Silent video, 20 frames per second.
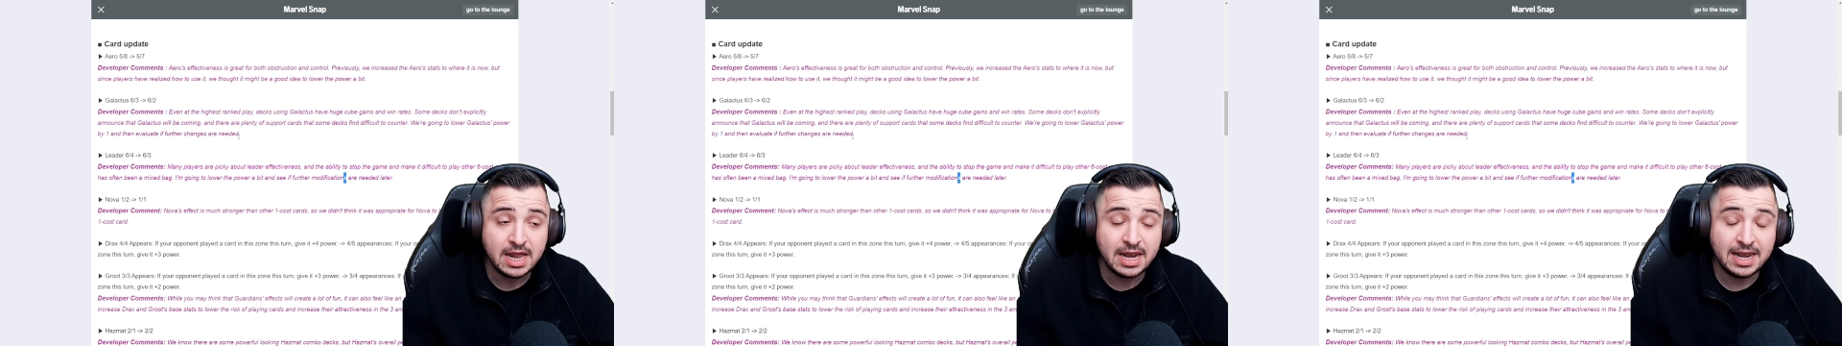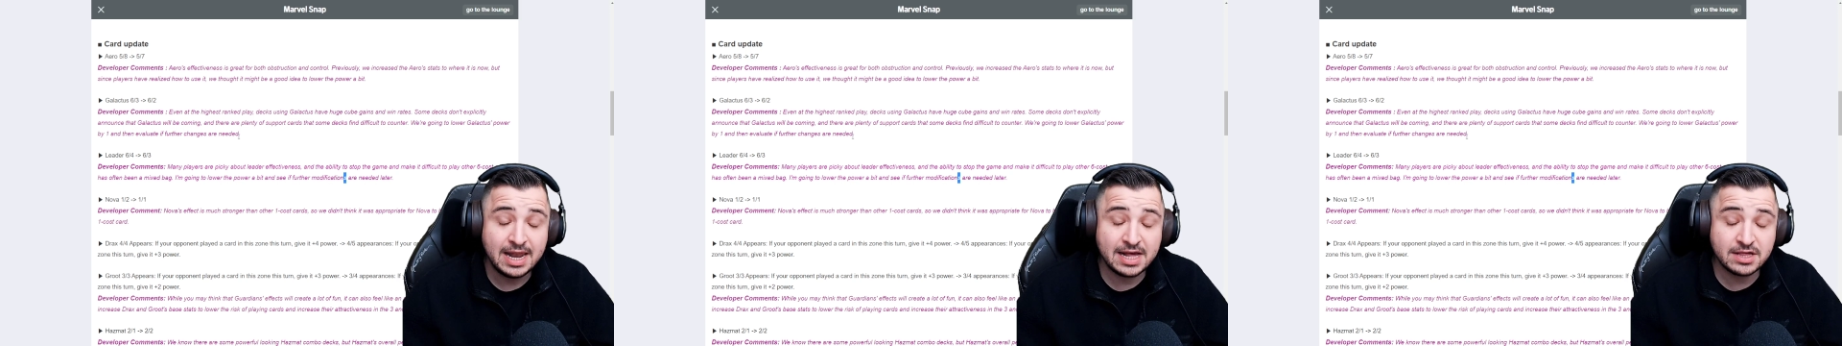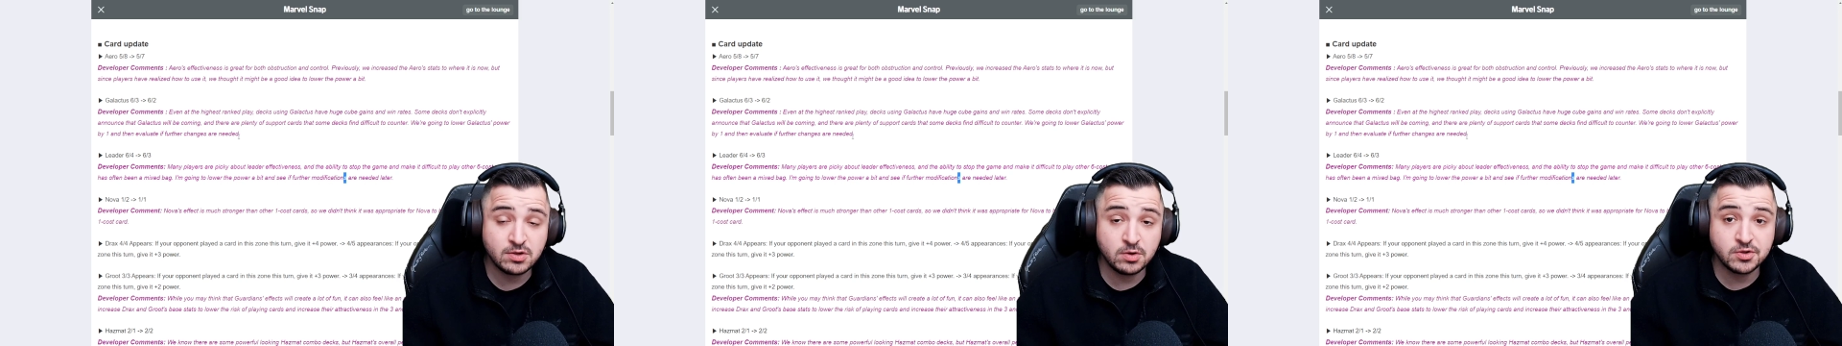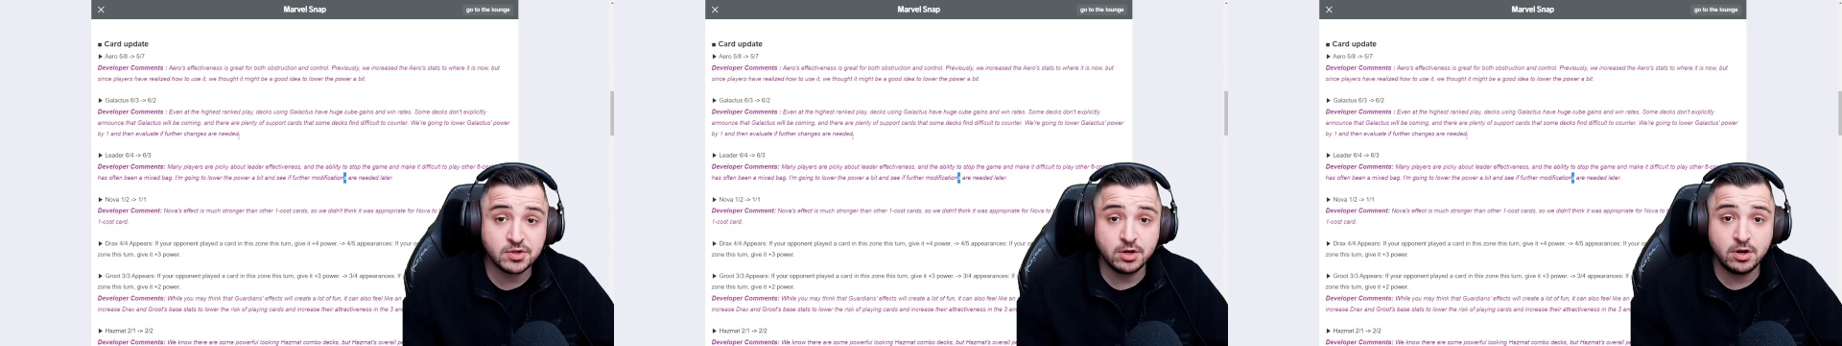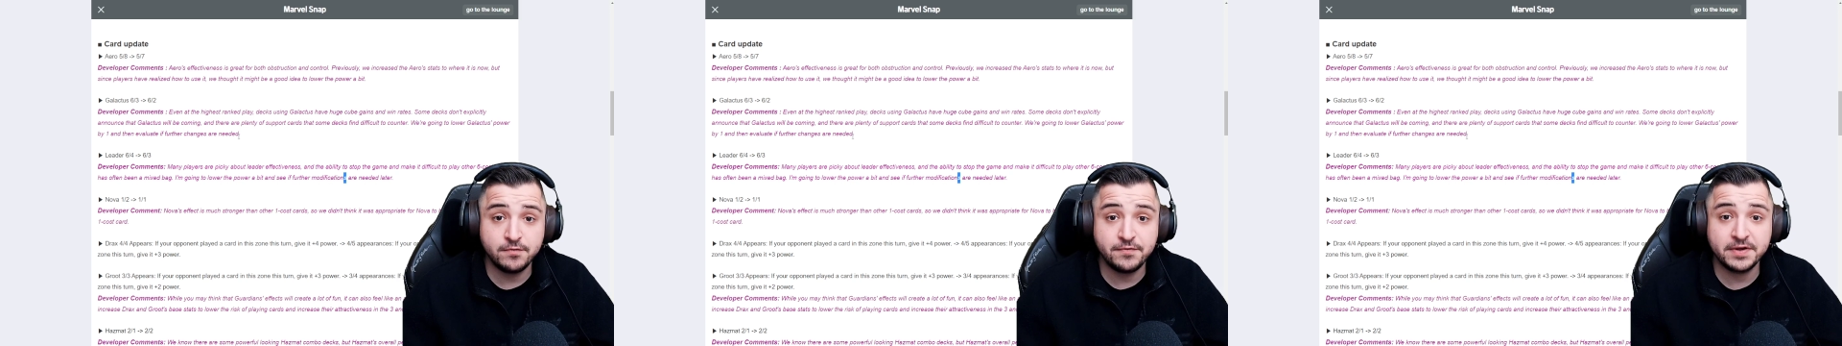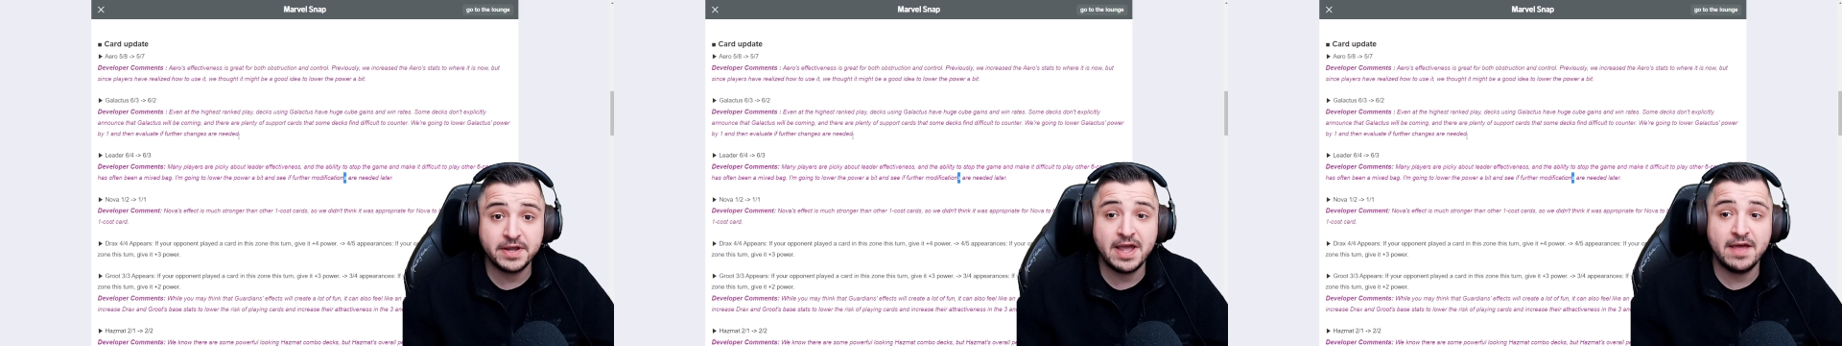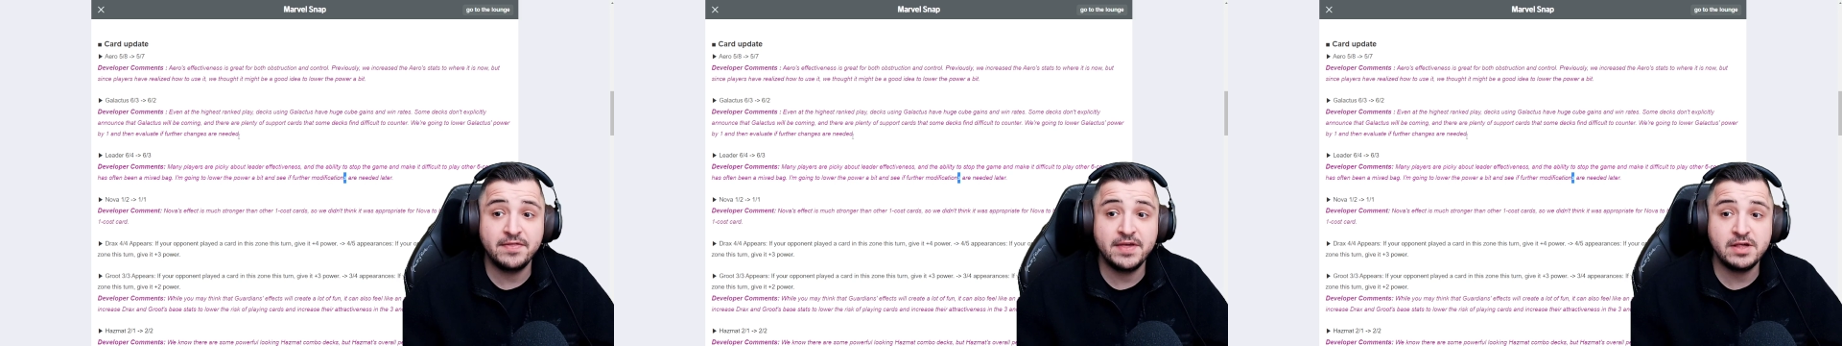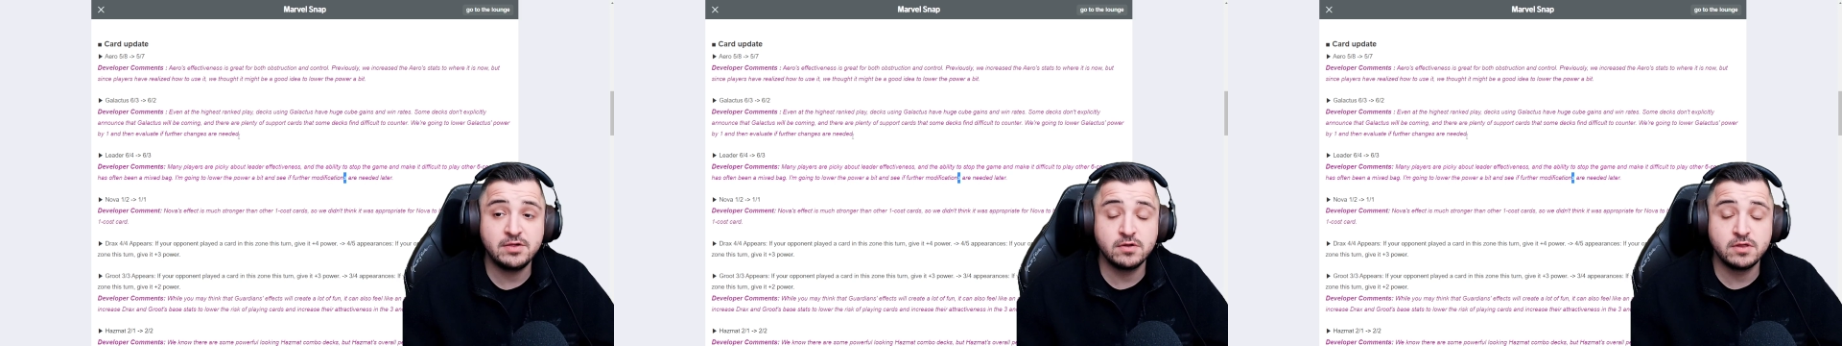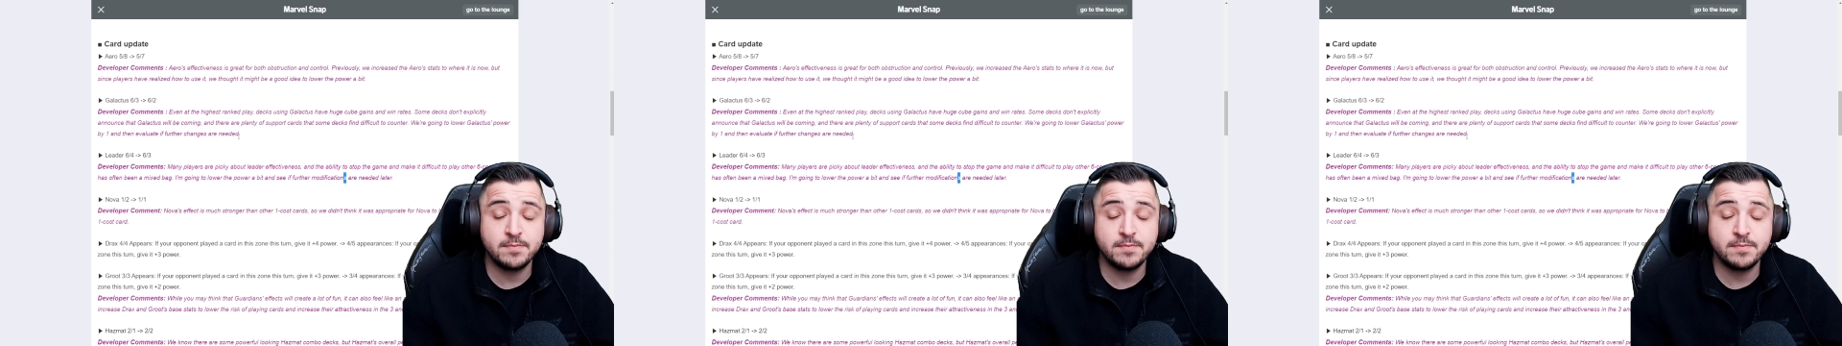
Let's also not forget, these are